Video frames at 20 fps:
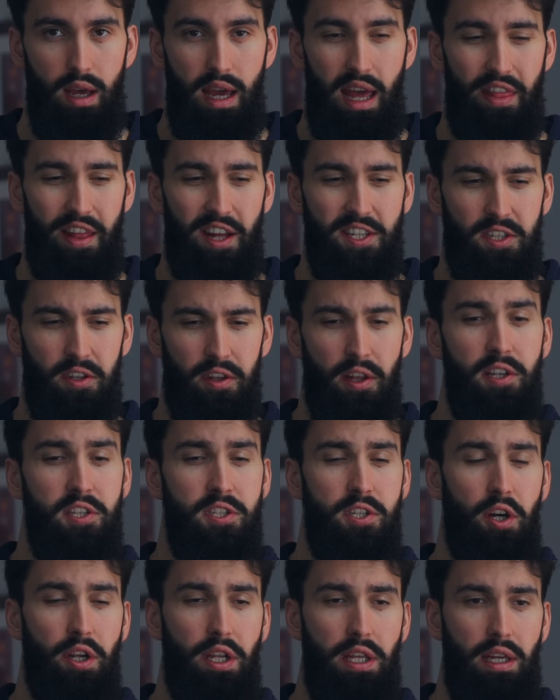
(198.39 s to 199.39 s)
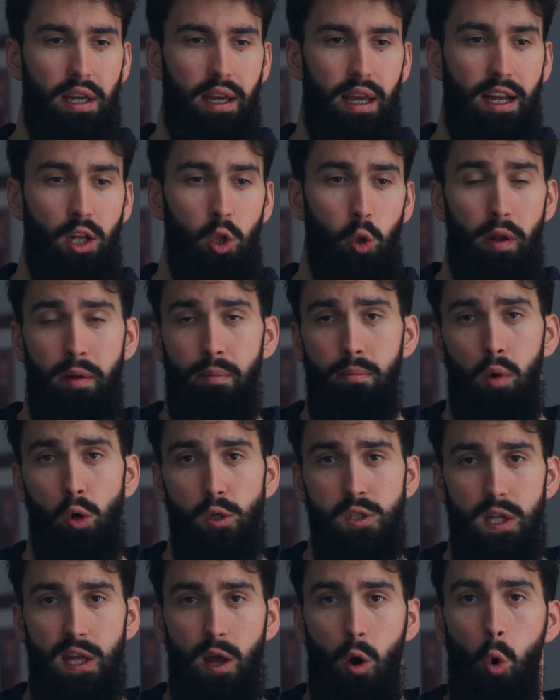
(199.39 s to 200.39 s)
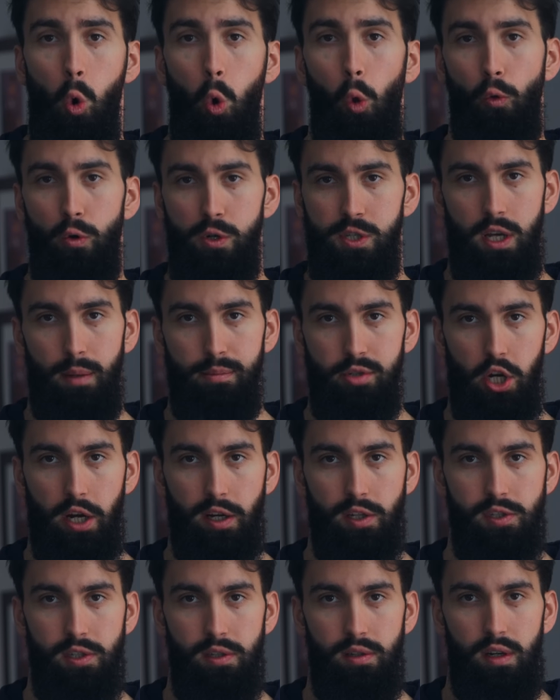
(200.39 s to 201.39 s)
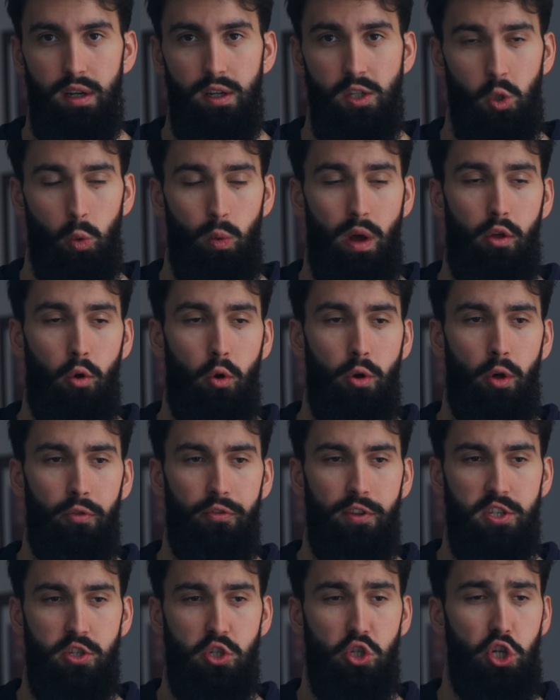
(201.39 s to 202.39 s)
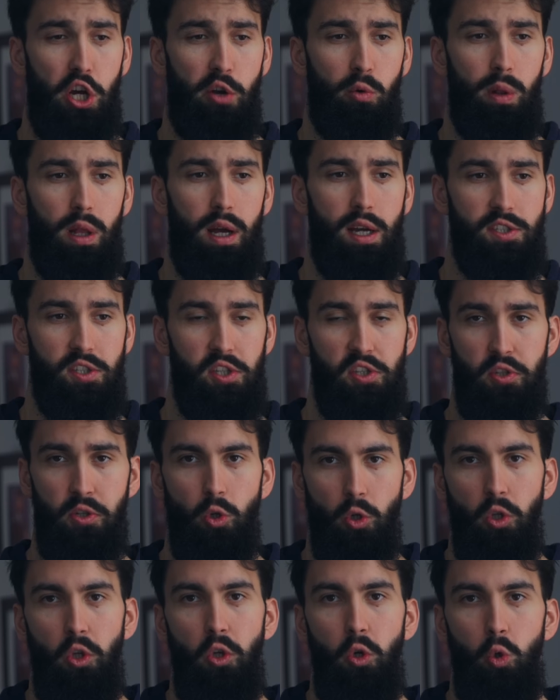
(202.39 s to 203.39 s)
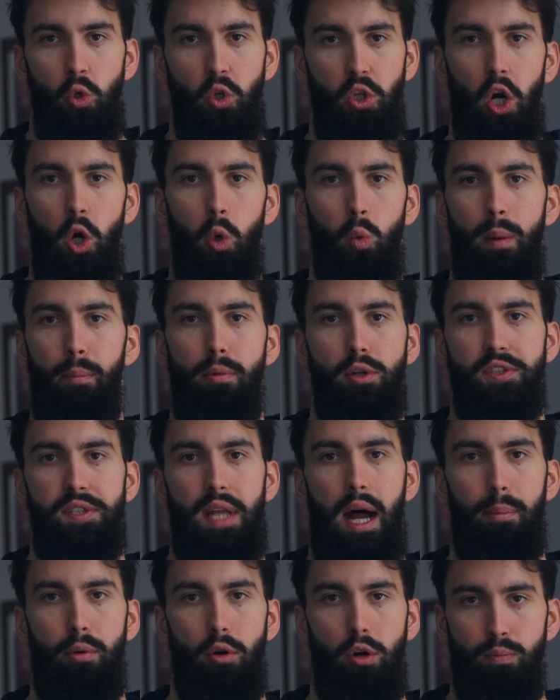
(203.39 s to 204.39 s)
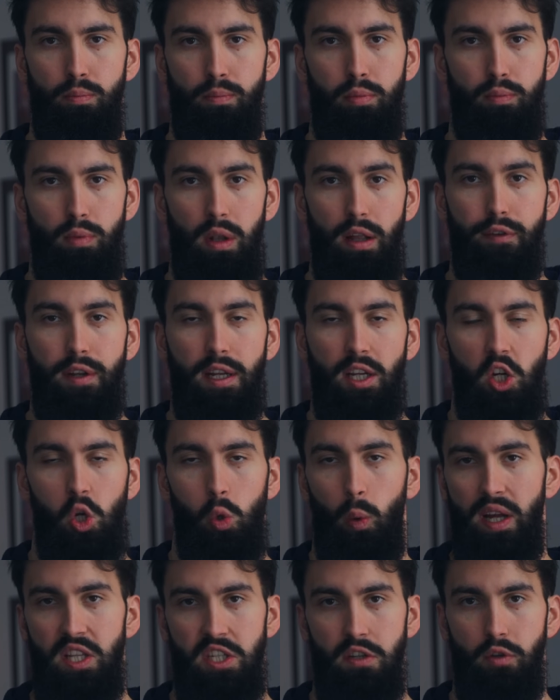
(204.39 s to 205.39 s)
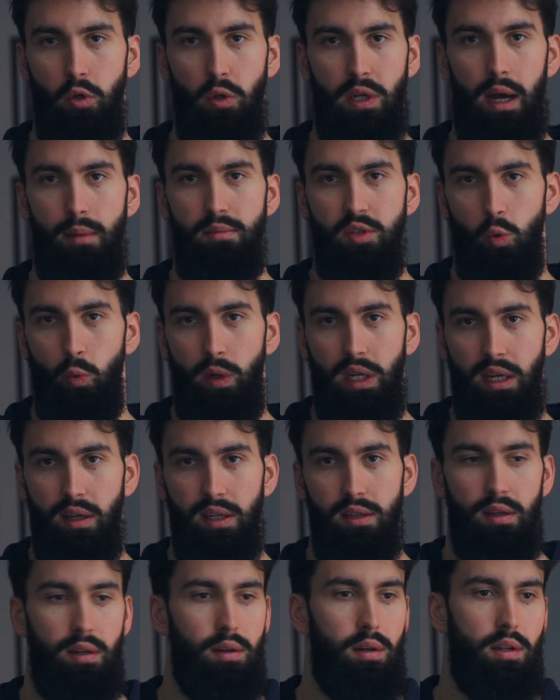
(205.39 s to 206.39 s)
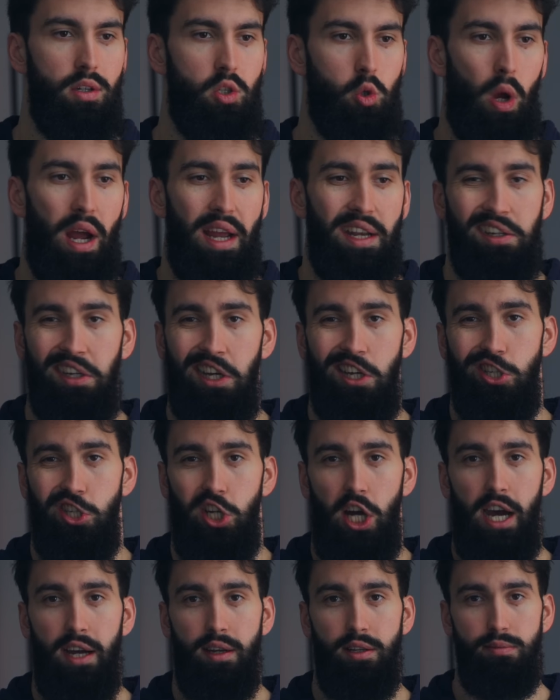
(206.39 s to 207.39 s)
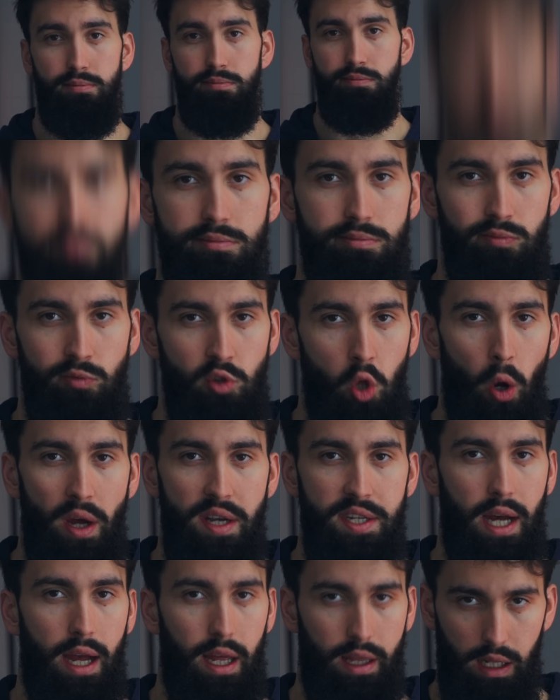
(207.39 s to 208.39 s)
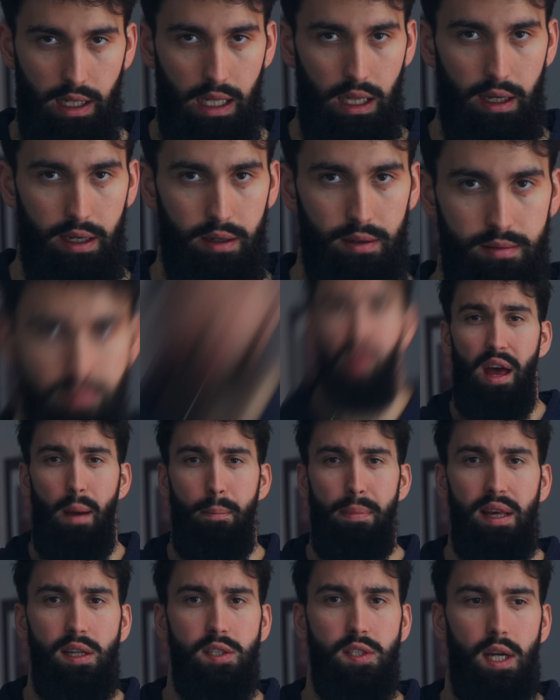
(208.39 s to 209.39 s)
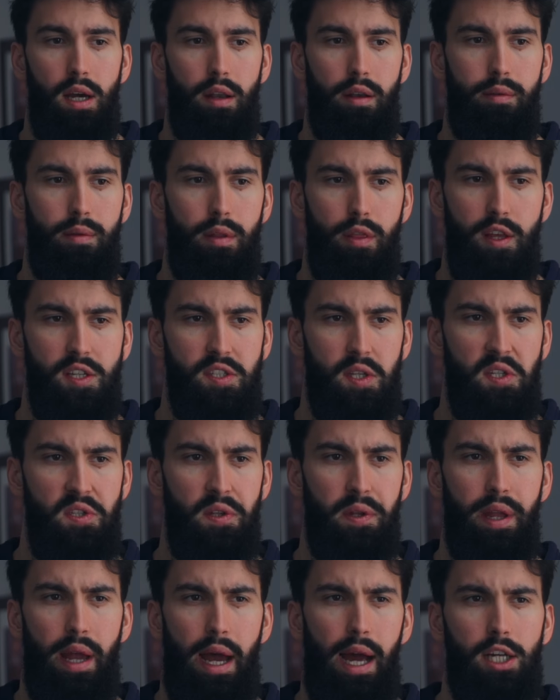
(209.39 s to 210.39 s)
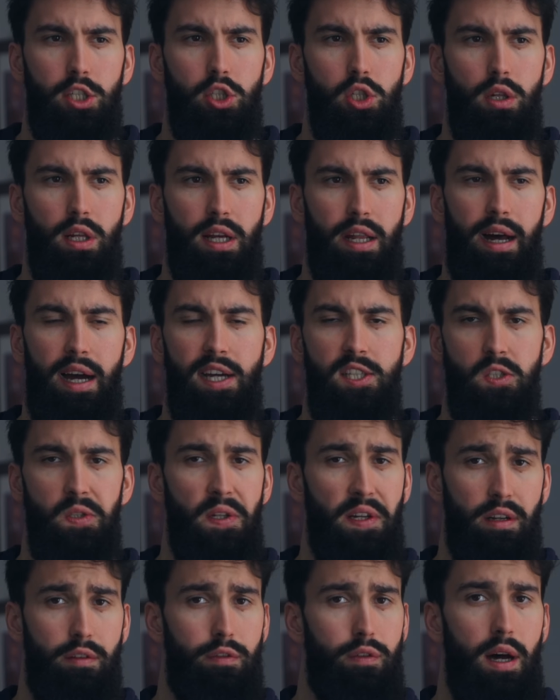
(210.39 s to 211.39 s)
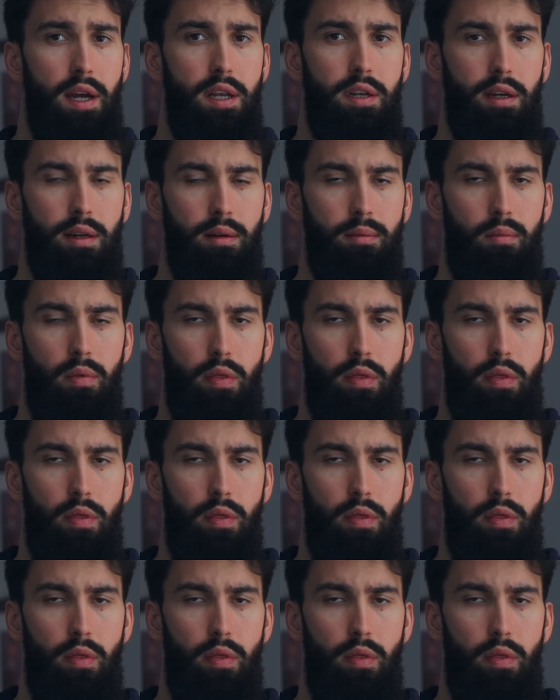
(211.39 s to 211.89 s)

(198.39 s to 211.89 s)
And that's that this study included mostly older subjects. So whether or not this generalizes to you, young whippersnapper, lifting your weights a few times a week, trying to get jacked, not entirely clear. With that being said, this isn't actually an isolated finding.